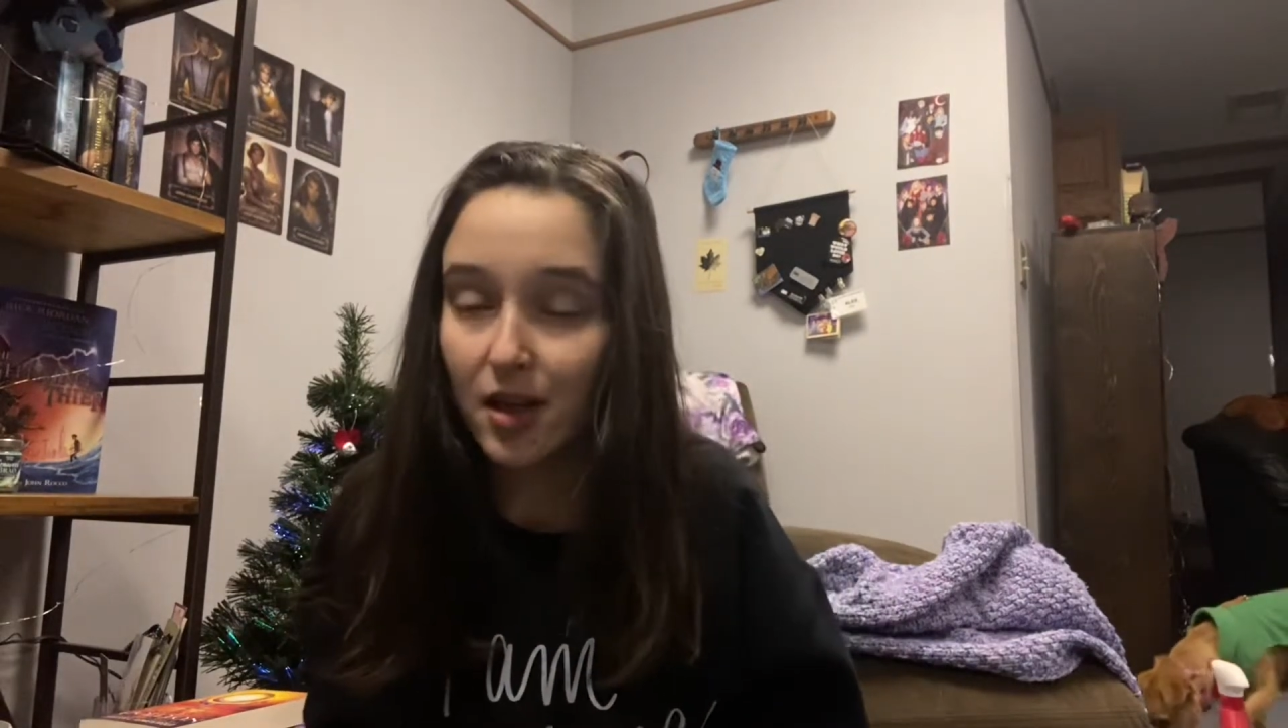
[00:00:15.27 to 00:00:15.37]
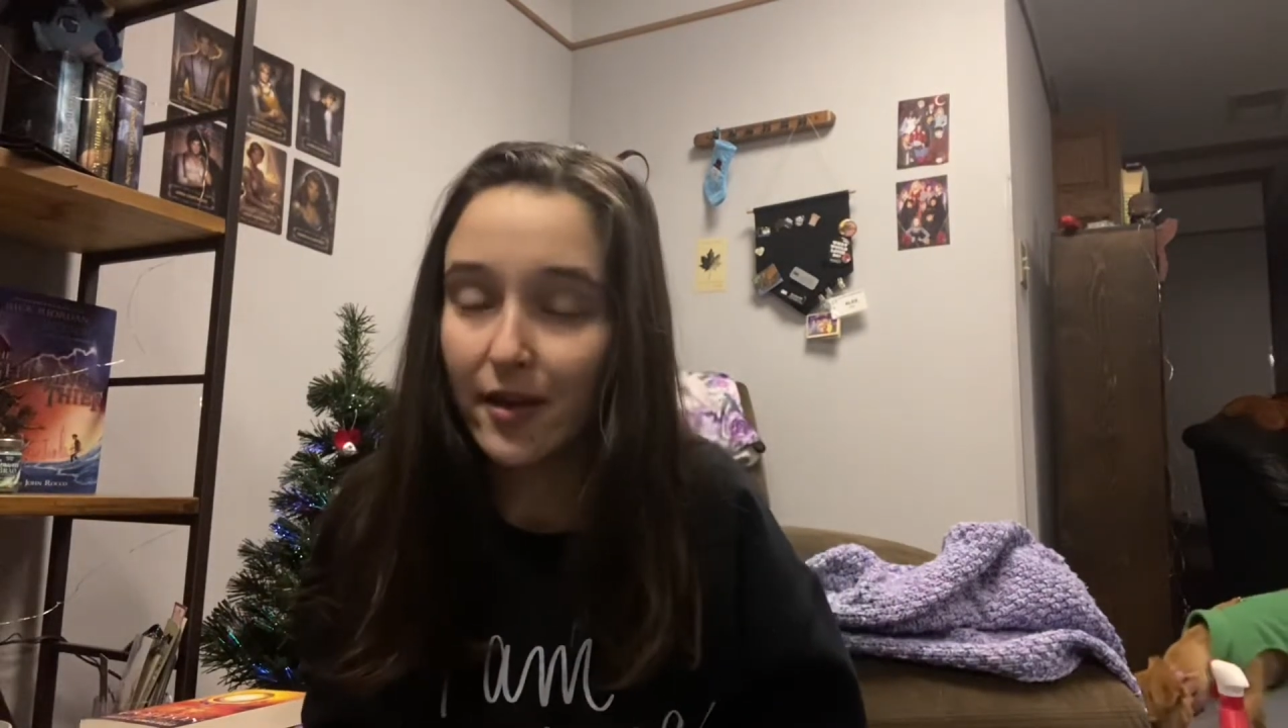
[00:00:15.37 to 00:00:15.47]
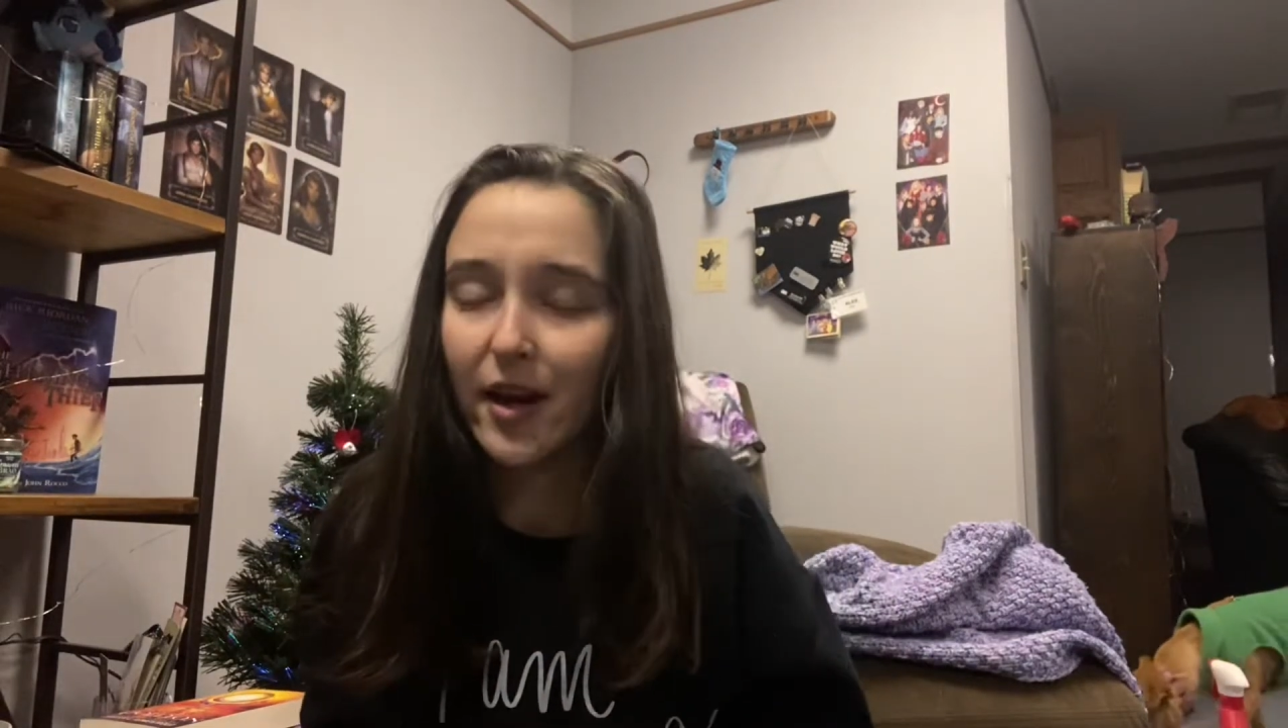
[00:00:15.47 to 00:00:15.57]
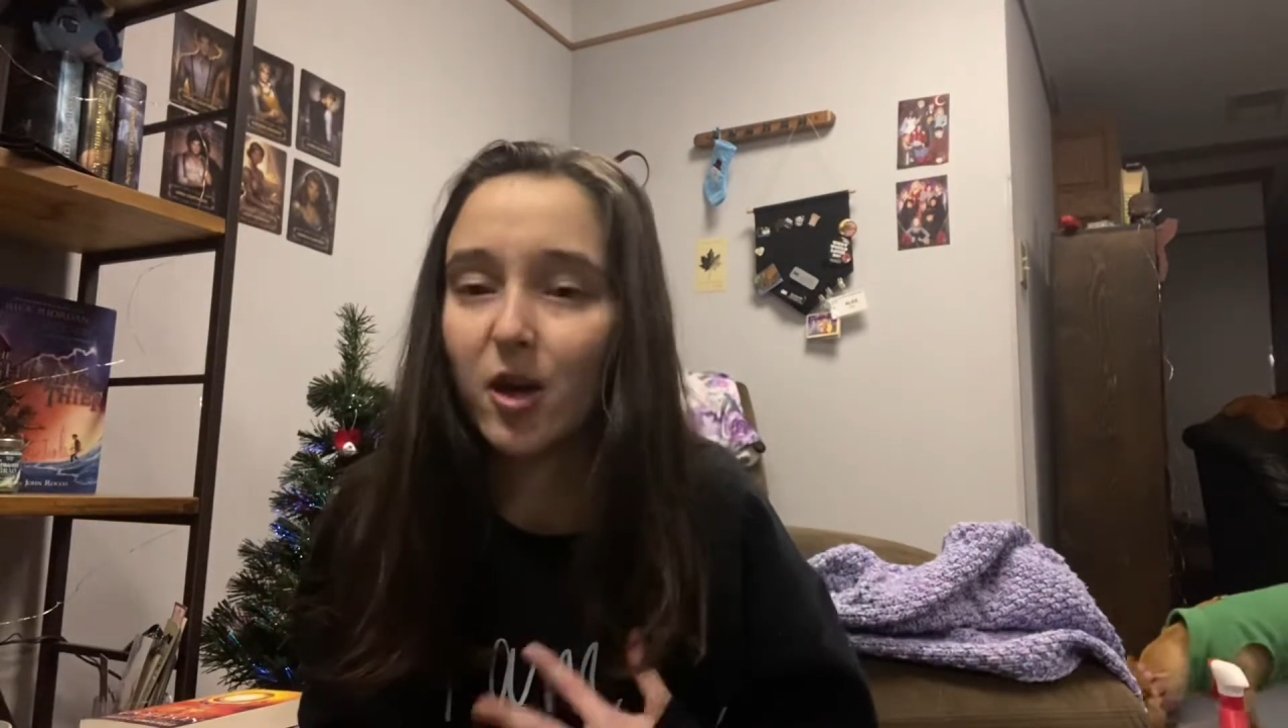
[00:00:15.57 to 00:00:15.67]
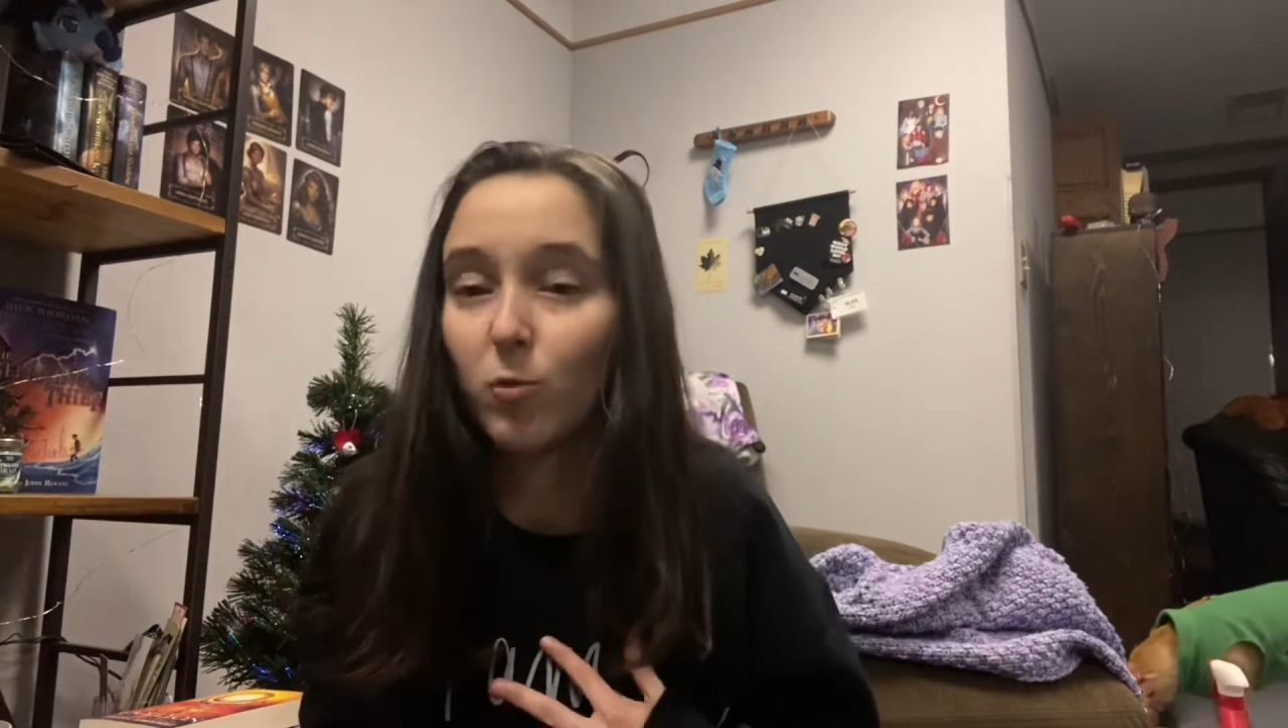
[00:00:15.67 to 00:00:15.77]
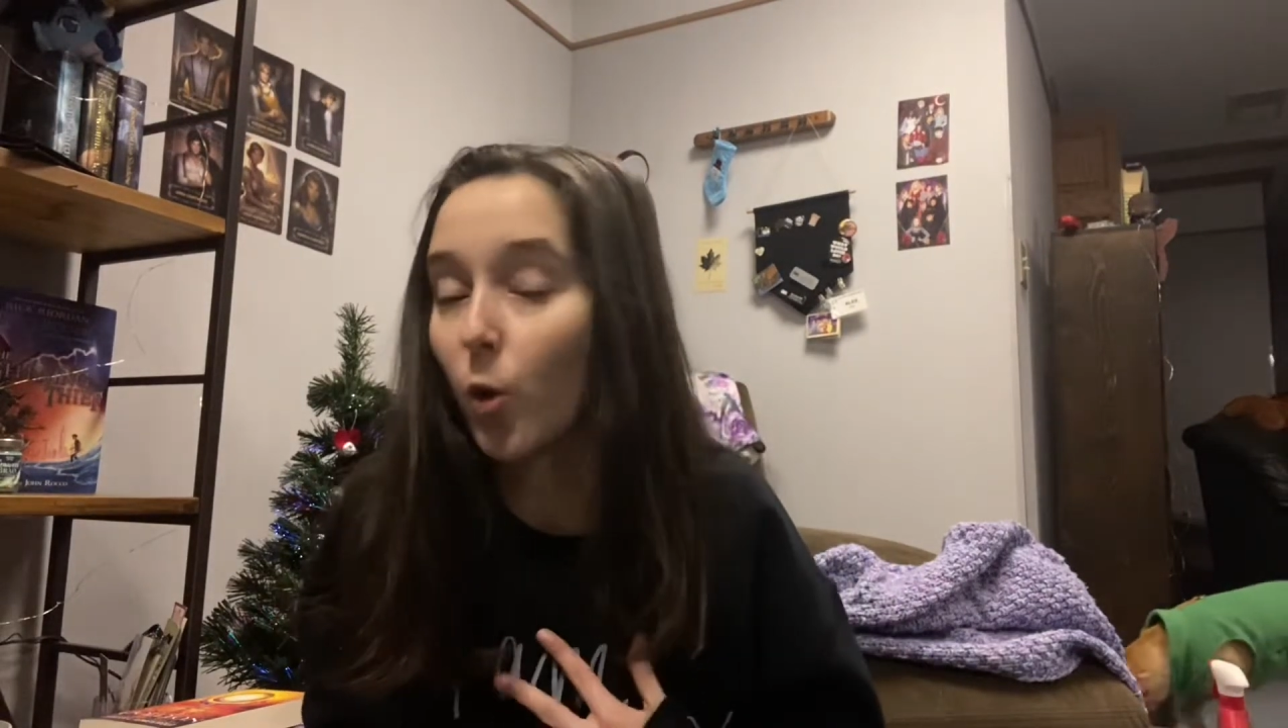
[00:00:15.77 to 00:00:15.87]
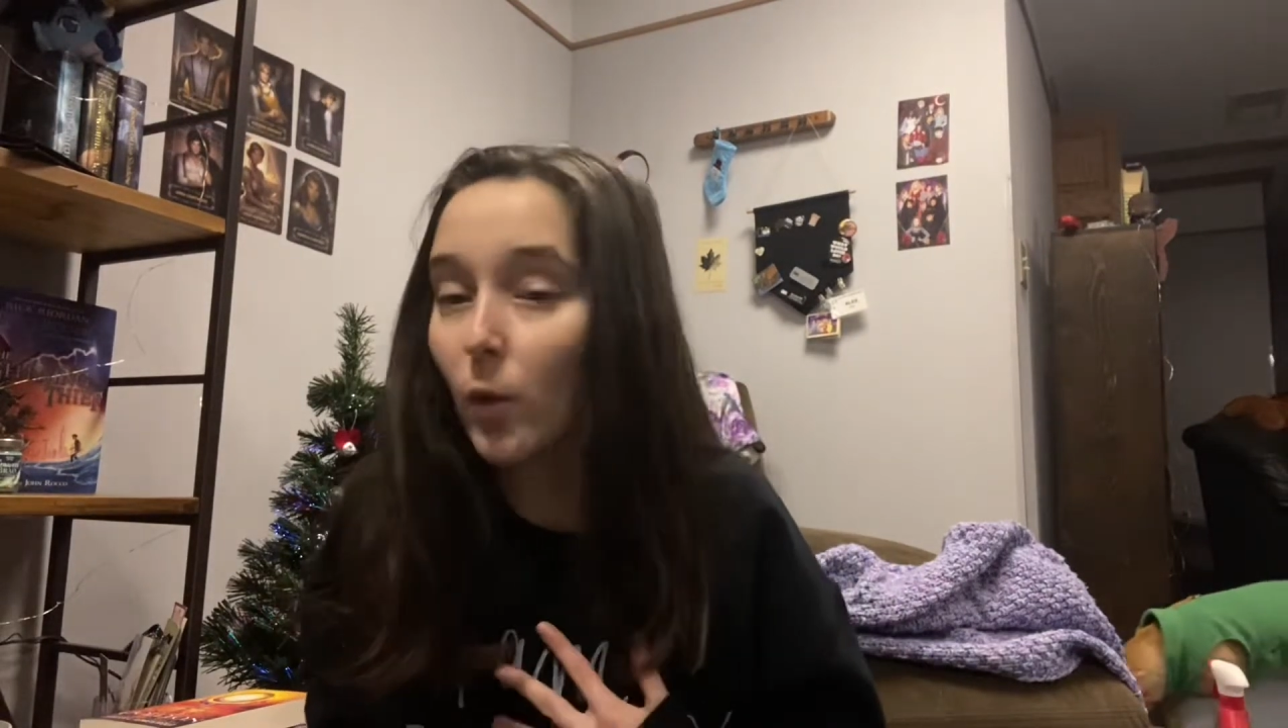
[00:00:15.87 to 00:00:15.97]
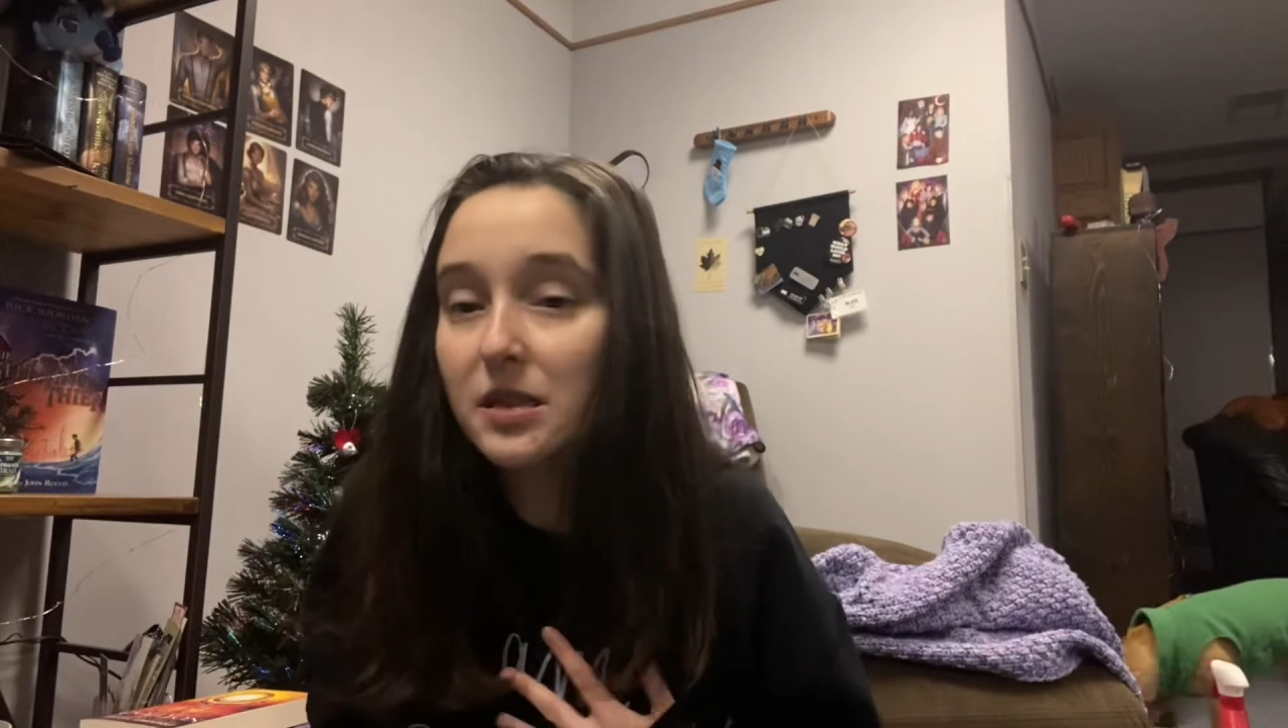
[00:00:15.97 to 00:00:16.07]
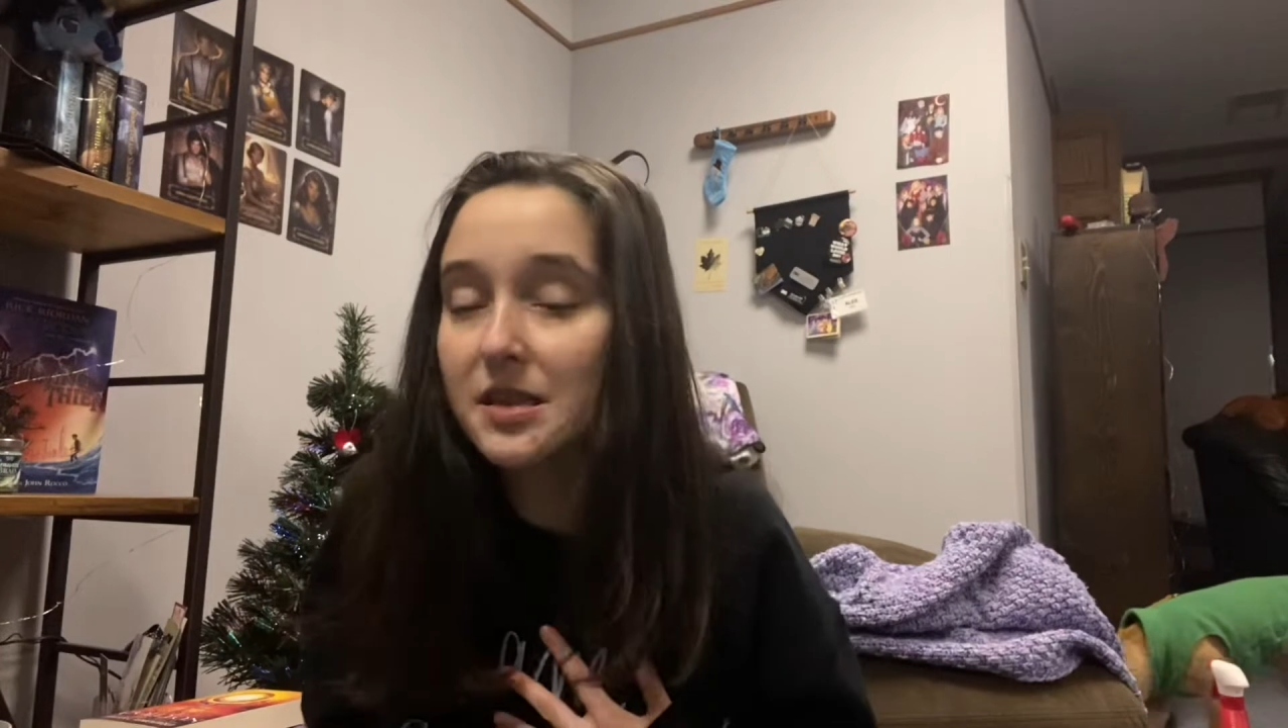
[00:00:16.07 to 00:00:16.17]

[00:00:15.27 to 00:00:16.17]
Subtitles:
that I am going to